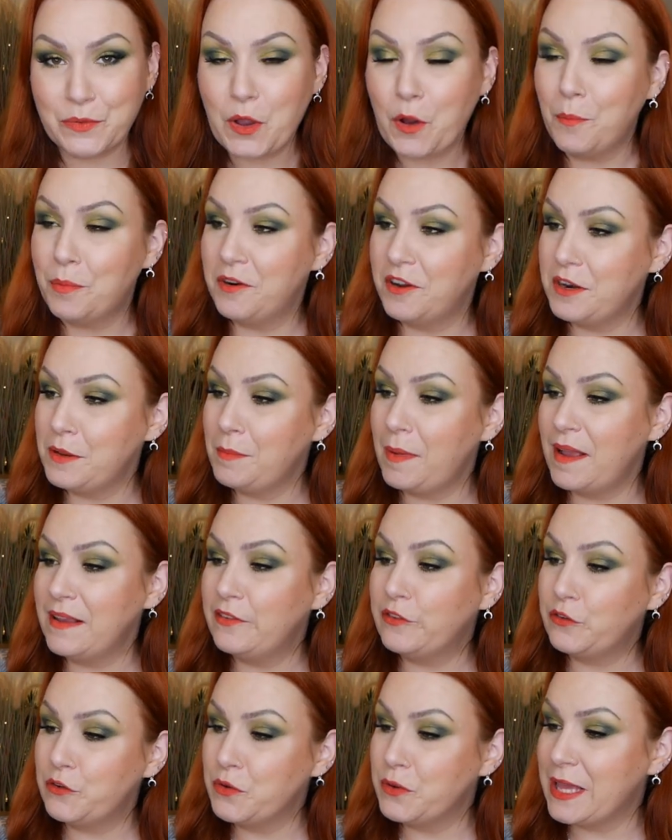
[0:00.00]
we've got product by
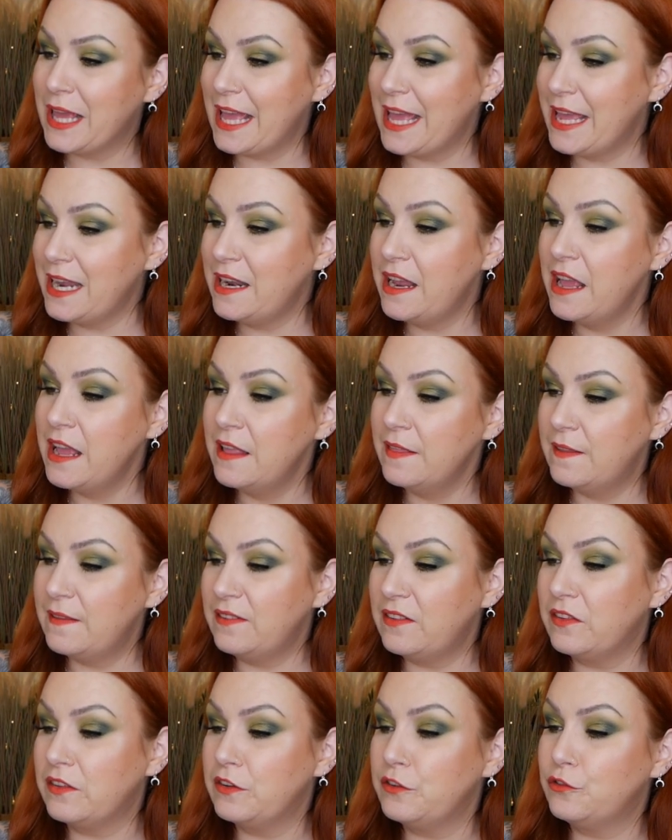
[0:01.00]
Sukin.
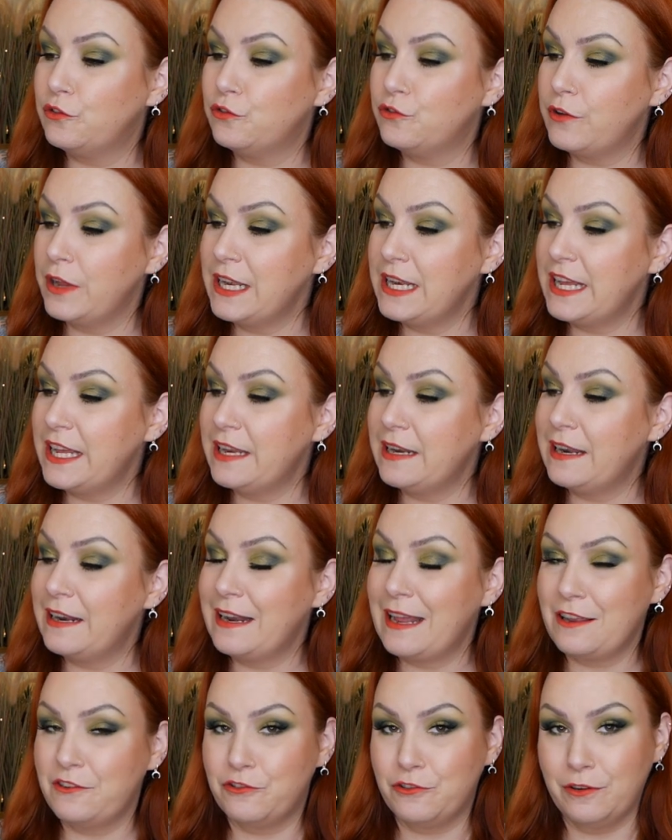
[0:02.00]
This is an Australian
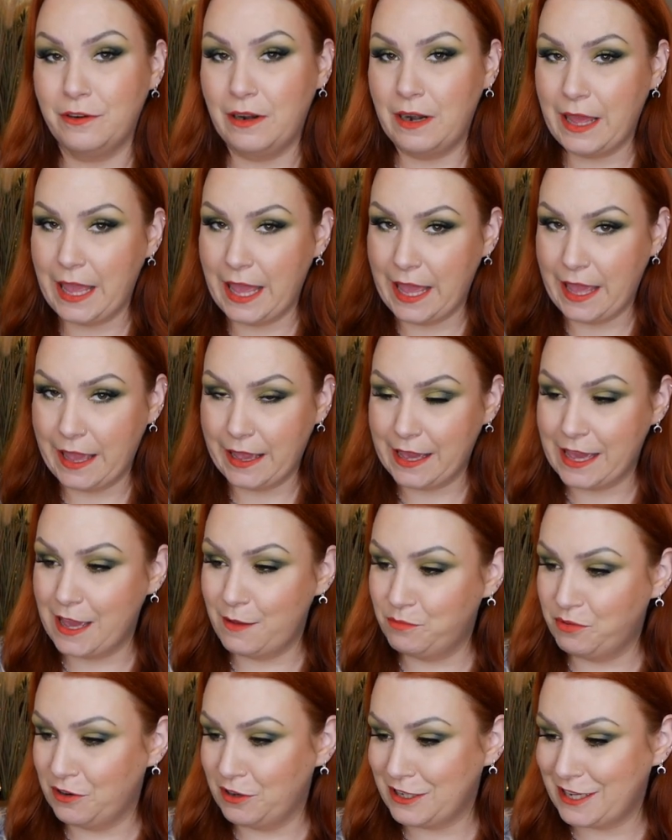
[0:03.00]
natural hair
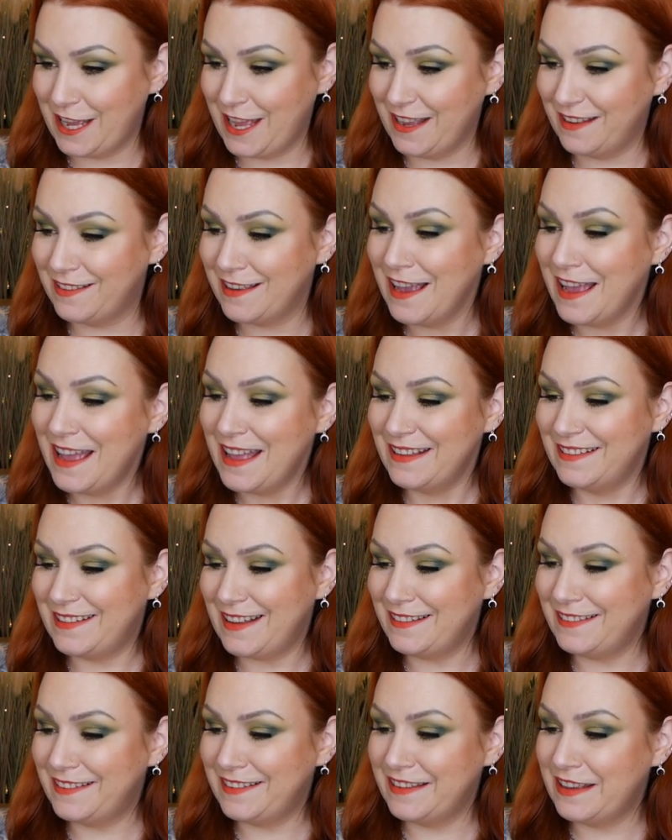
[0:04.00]
care product.
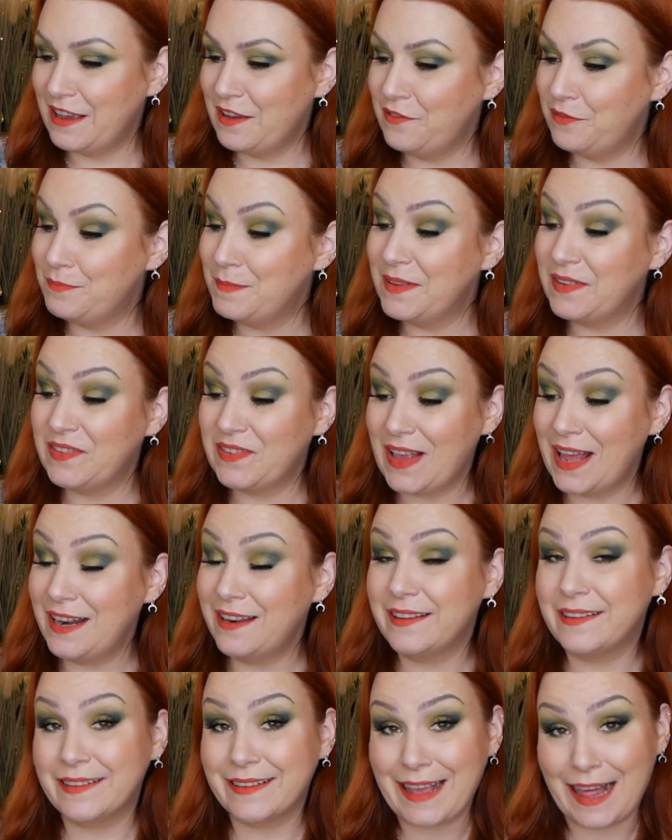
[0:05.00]
Sensitive
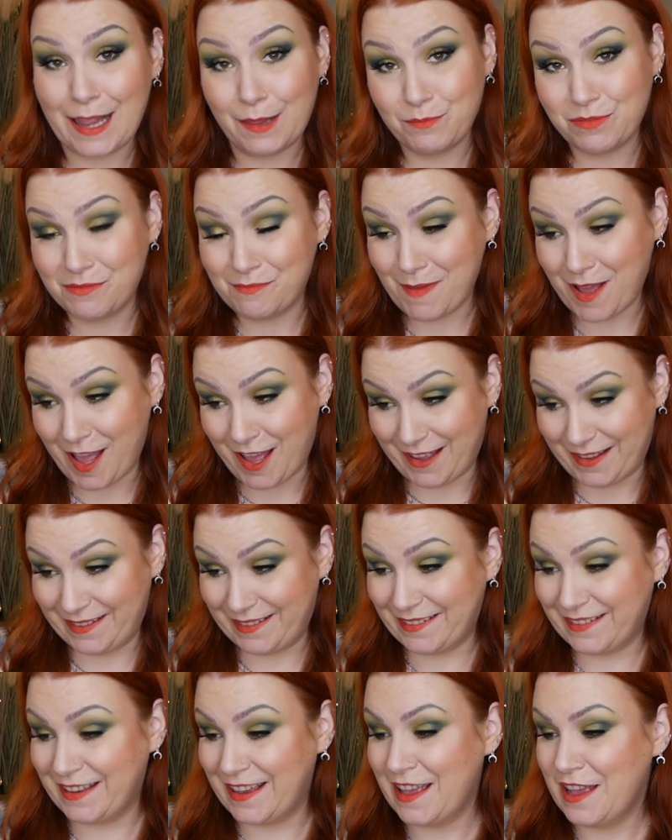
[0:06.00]
Micellar Scalp
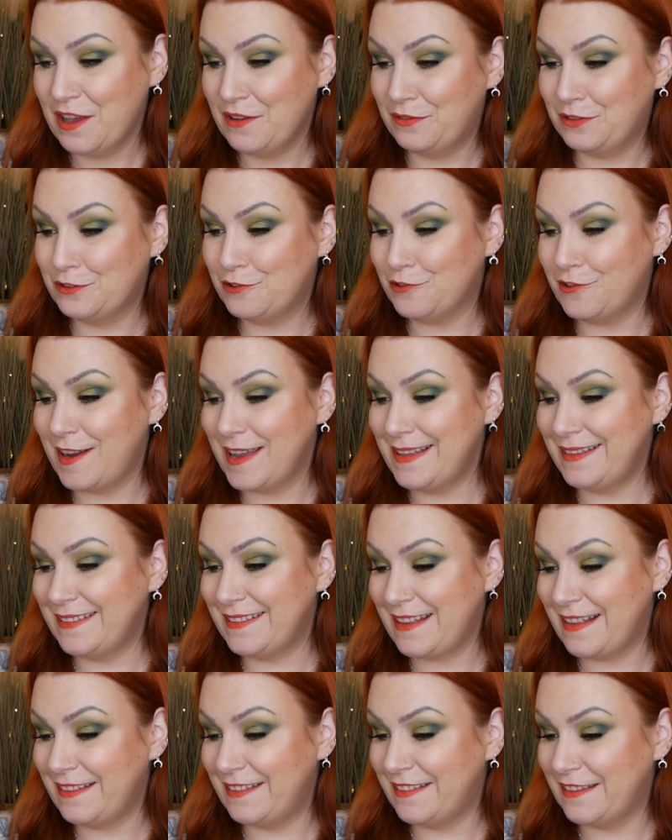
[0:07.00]
Mask for dry and
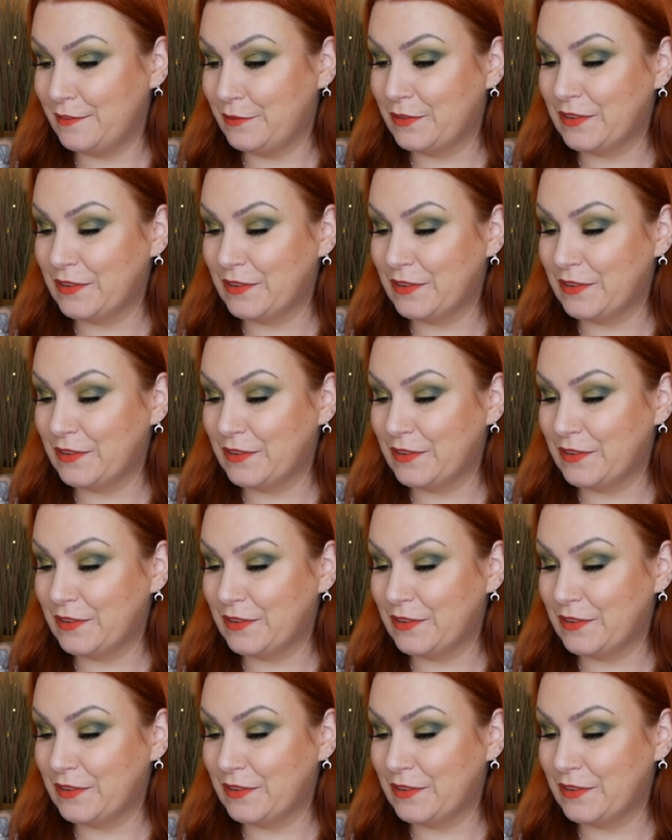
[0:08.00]
sensitive